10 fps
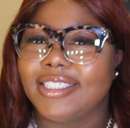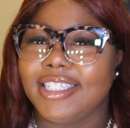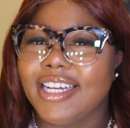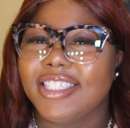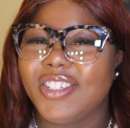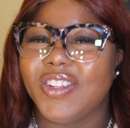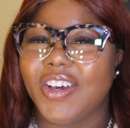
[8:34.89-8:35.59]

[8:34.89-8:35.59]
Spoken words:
check the